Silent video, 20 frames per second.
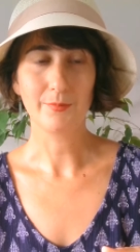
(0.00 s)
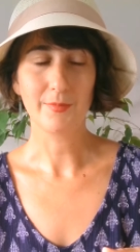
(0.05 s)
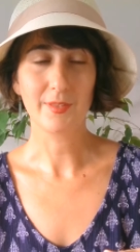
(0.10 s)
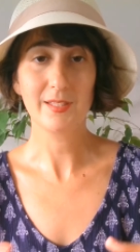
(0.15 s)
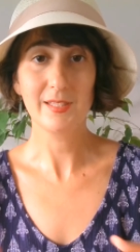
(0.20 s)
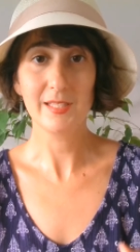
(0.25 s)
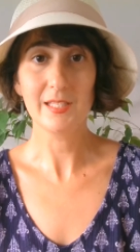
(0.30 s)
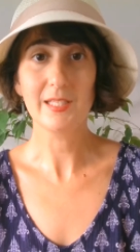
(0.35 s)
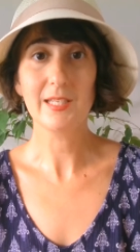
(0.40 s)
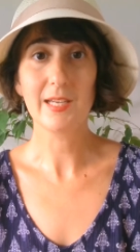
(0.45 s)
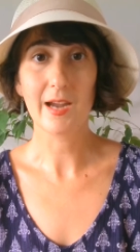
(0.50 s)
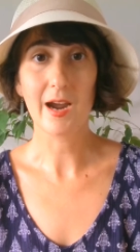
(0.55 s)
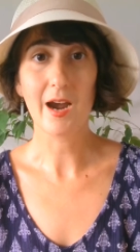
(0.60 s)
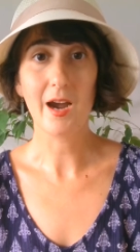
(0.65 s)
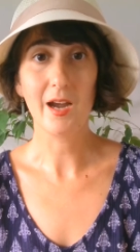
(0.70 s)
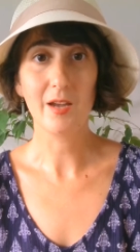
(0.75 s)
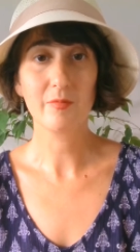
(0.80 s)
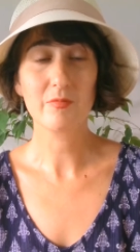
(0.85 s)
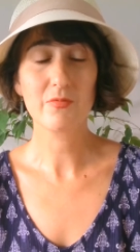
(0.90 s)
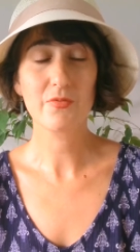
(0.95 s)
city
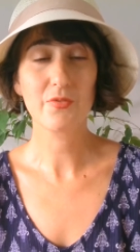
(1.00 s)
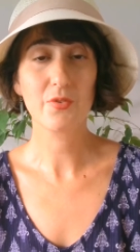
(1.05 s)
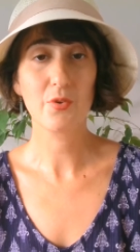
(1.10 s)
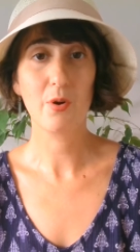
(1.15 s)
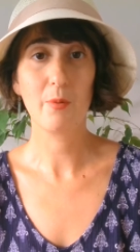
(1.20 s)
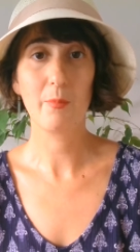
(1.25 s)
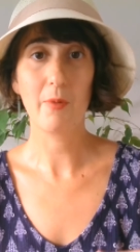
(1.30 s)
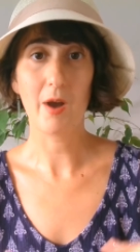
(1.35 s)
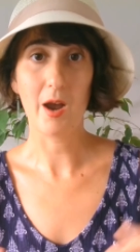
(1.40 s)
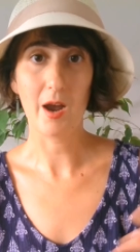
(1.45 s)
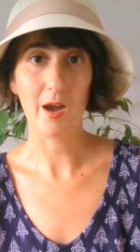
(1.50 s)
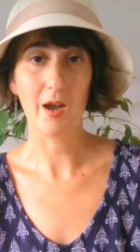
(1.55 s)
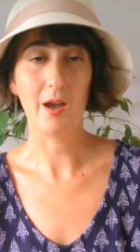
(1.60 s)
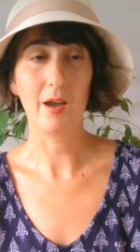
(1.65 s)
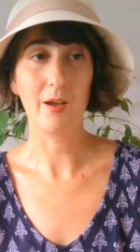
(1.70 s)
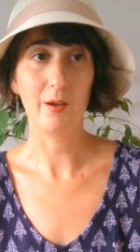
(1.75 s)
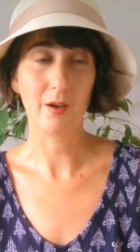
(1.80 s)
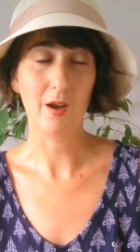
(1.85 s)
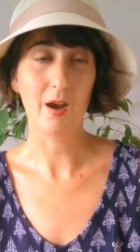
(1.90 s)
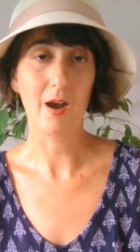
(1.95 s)
I'm from,
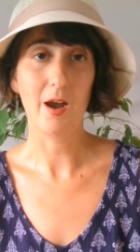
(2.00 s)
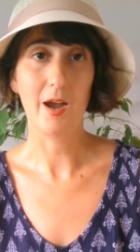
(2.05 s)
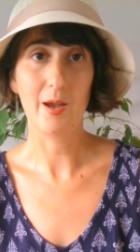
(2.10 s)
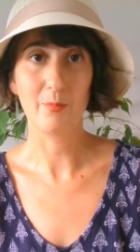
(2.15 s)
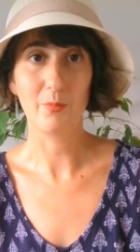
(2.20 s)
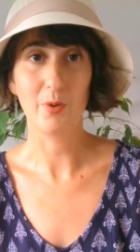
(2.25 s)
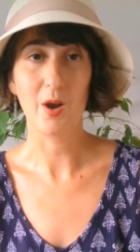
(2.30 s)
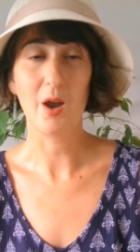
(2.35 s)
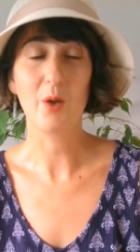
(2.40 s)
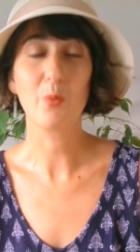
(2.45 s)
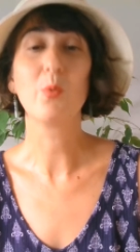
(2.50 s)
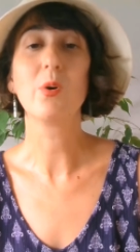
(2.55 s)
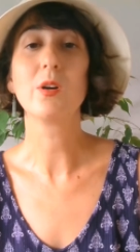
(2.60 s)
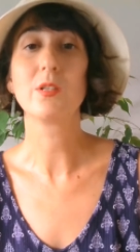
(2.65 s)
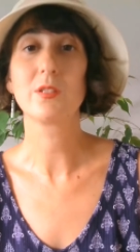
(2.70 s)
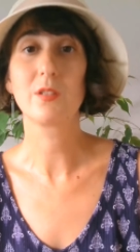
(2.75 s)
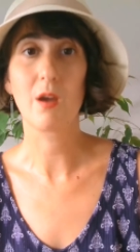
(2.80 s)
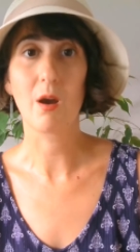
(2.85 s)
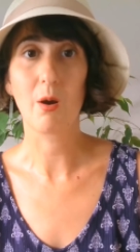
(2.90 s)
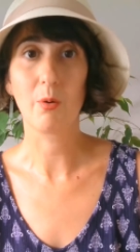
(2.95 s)
I
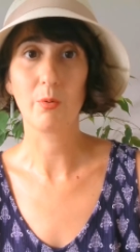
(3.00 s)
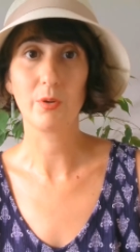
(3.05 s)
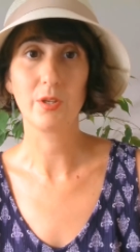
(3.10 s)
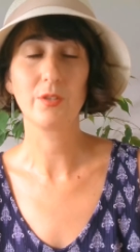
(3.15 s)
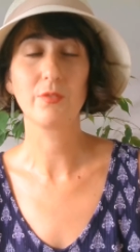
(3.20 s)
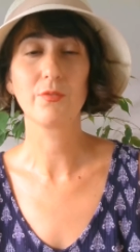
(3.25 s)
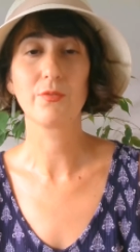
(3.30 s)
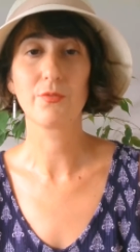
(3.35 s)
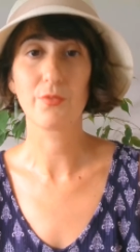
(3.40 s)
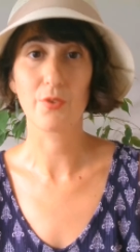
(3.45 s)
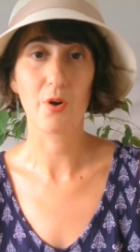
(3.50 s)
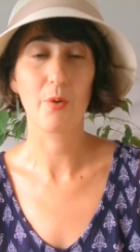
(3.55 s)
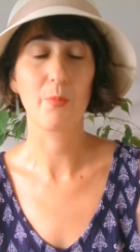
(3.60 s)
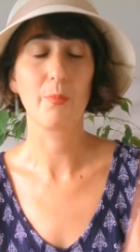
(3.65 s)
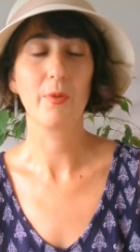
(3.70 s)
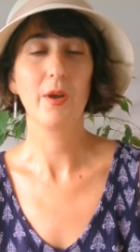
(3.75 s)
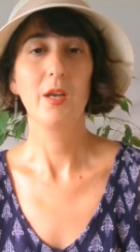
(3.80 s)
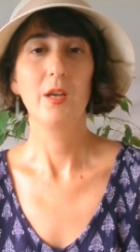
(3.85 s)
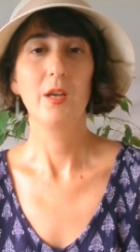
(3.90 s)
was going from.